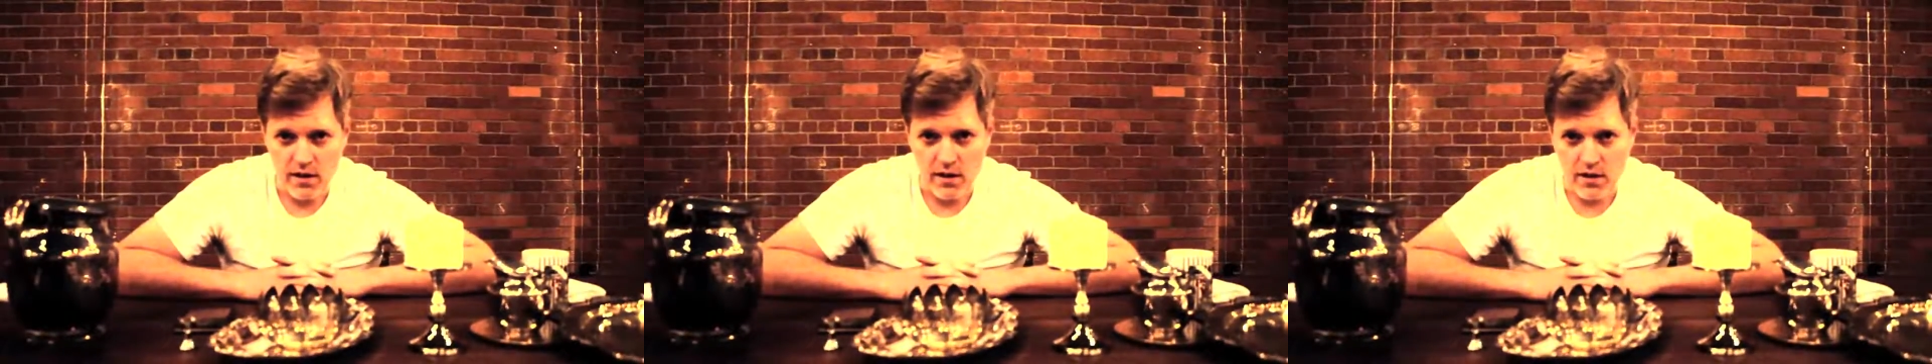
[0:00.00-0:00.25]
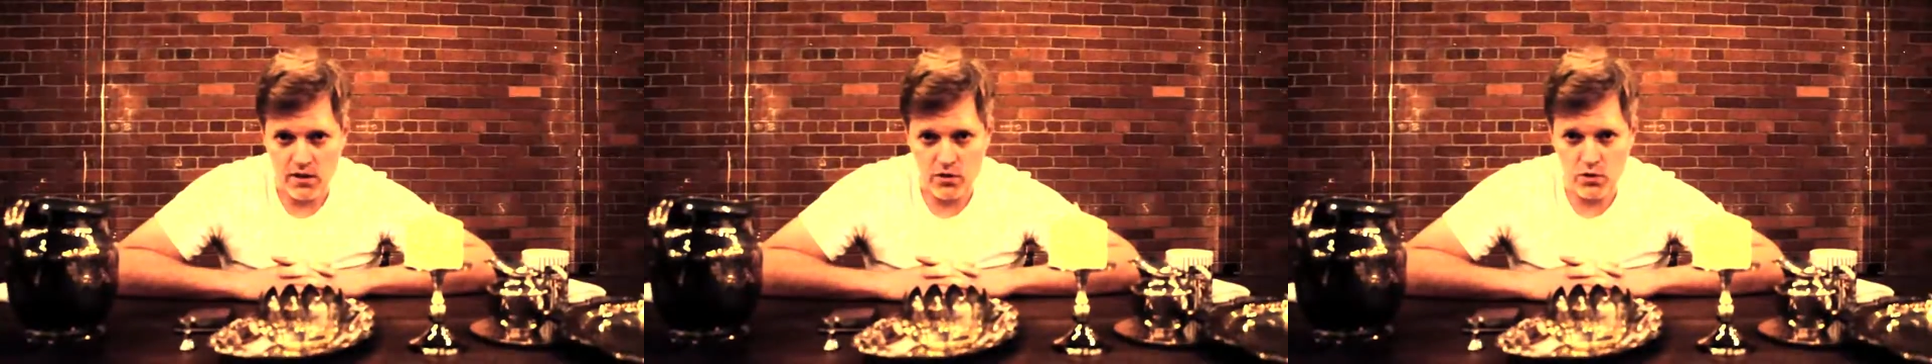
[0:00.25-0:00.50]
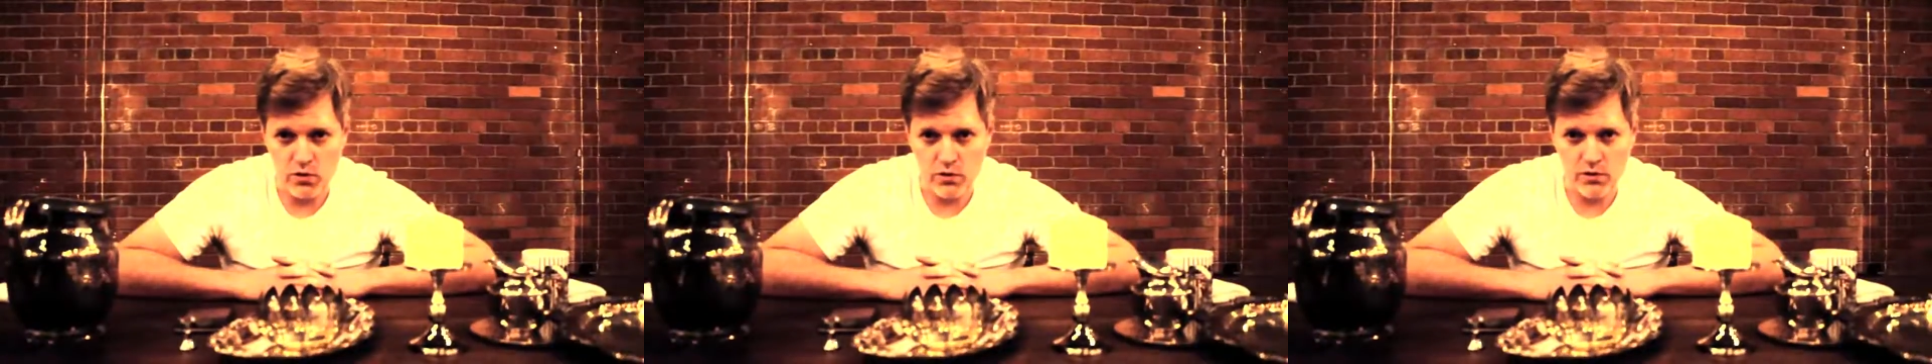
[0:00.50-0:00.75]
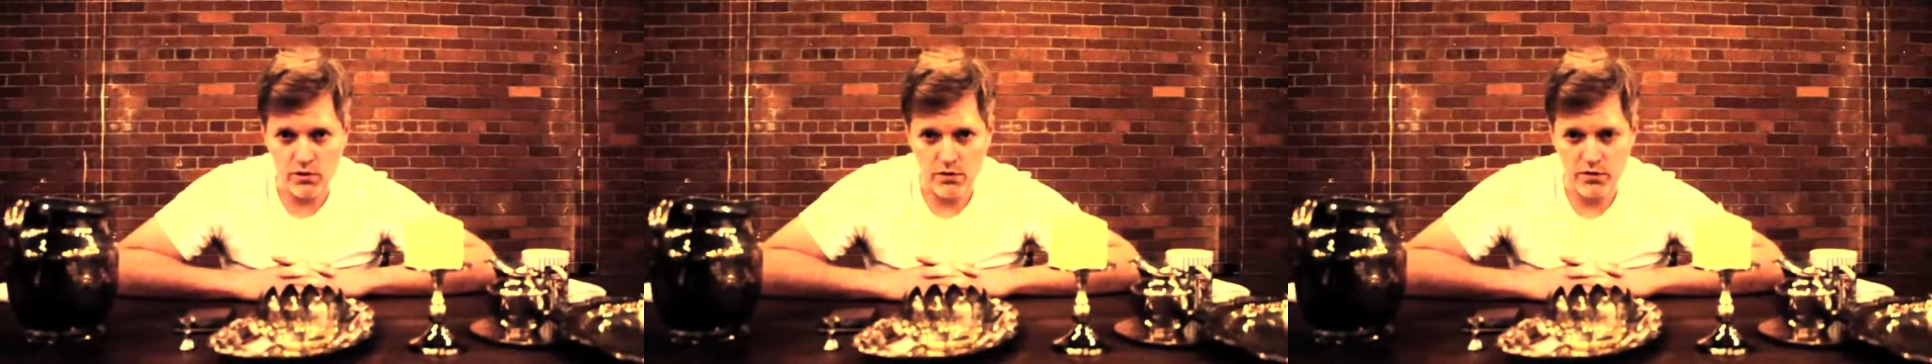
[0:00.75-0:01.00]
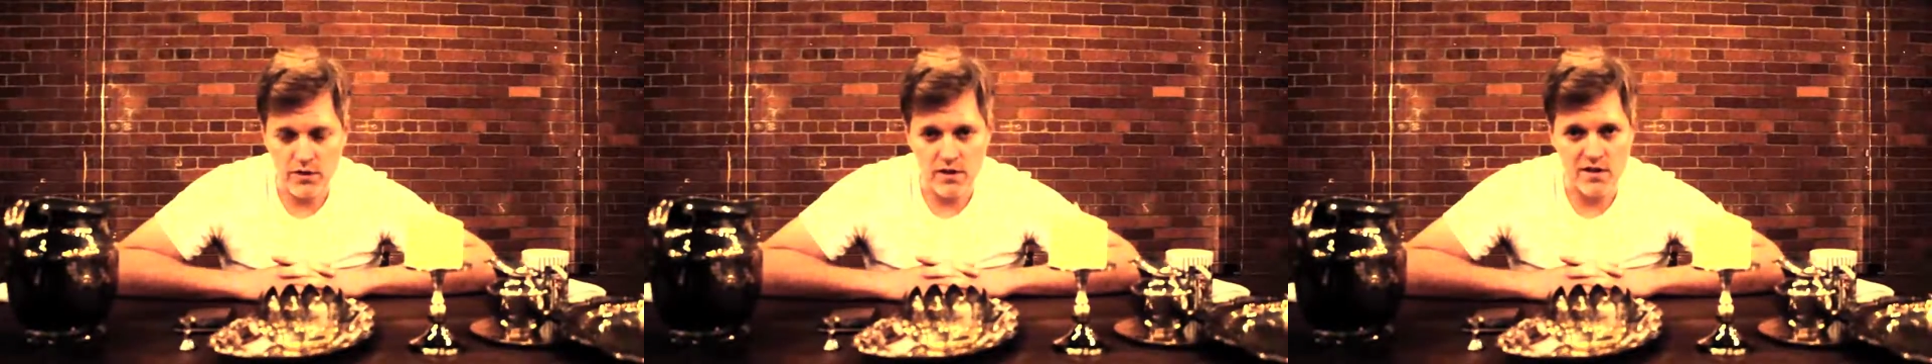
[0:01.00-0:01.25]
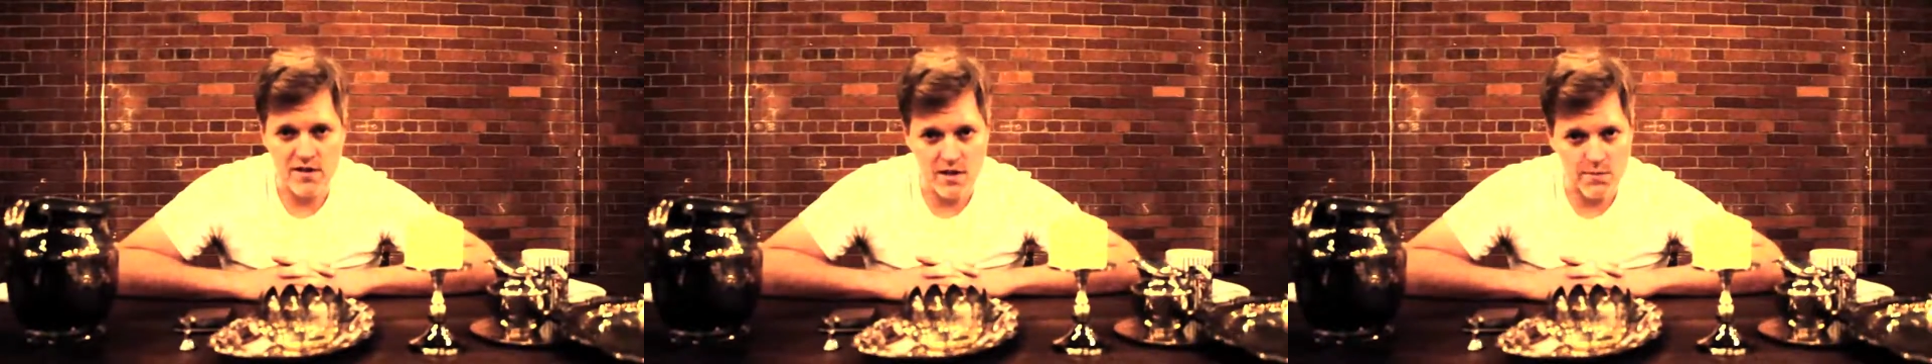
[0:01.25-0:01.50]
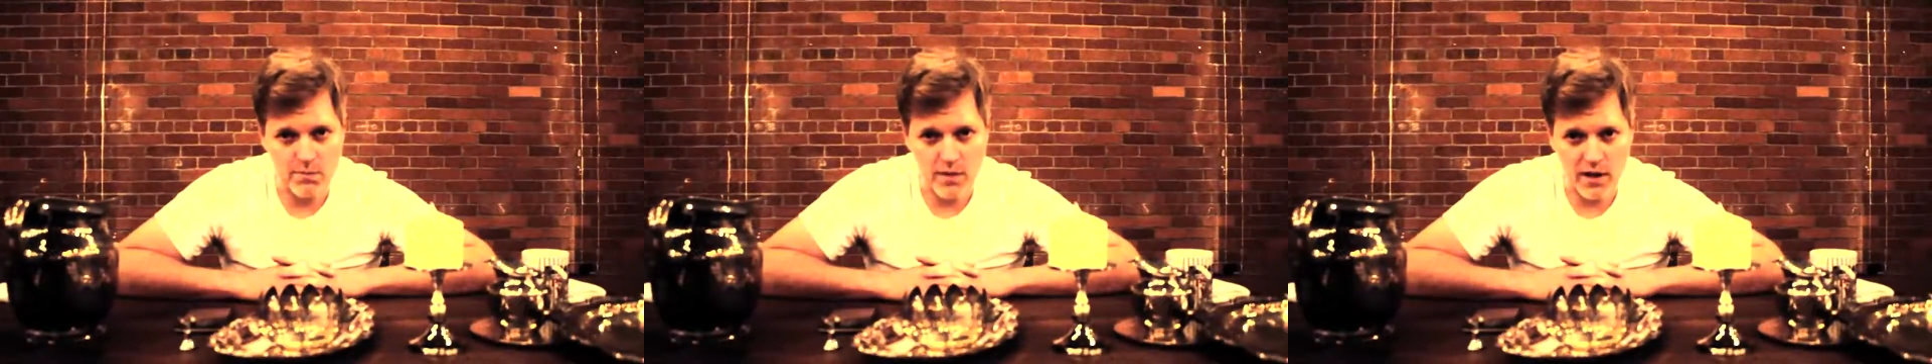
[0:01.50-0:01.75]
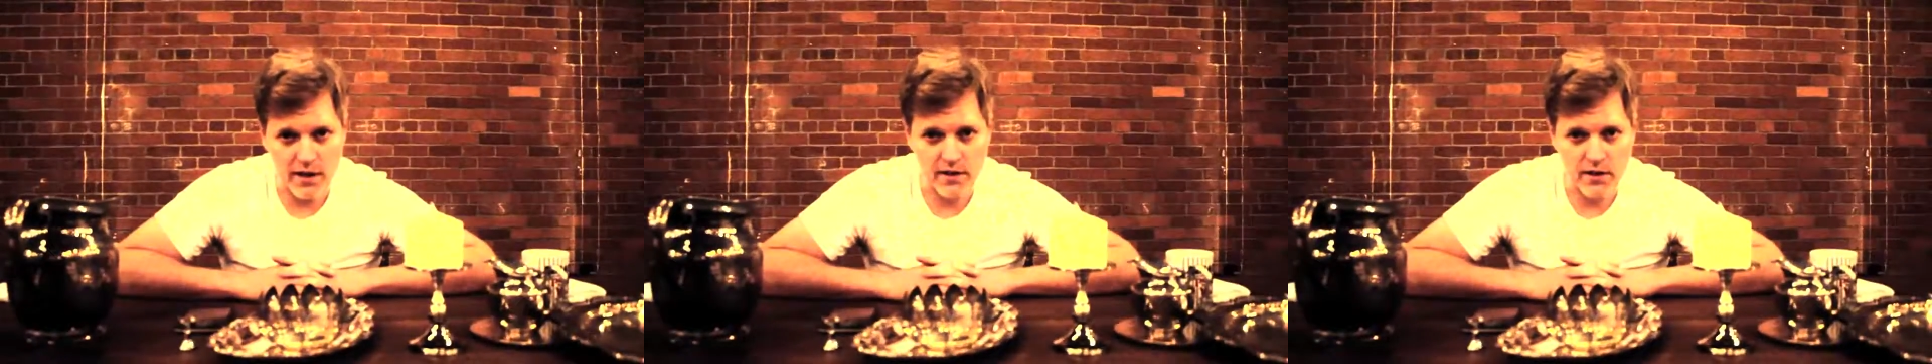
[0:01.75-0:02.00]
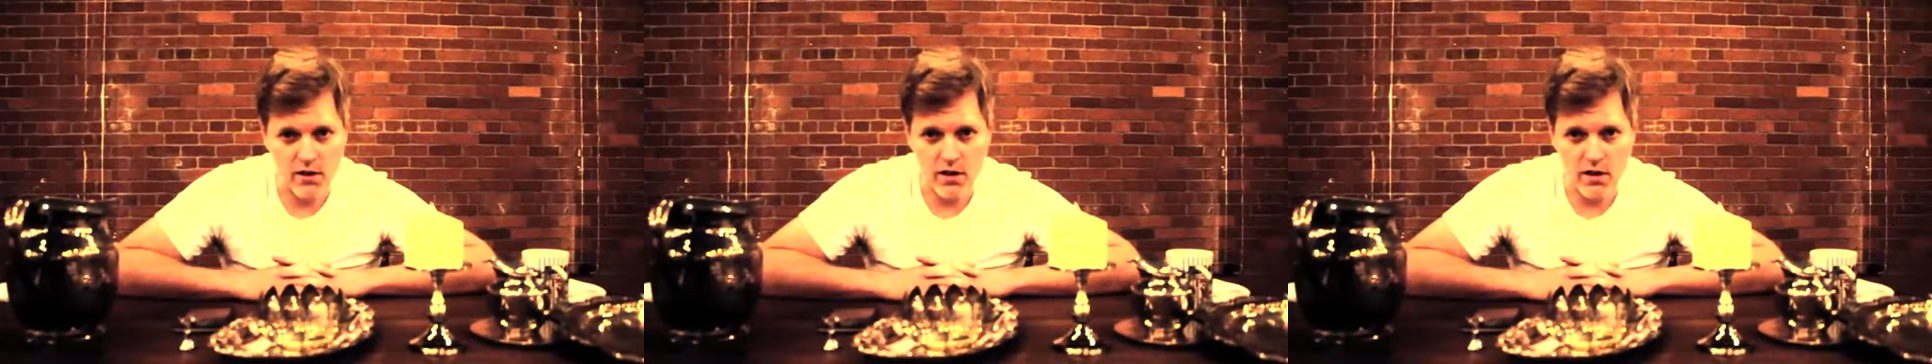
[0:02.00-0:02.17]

in Google's DeepMind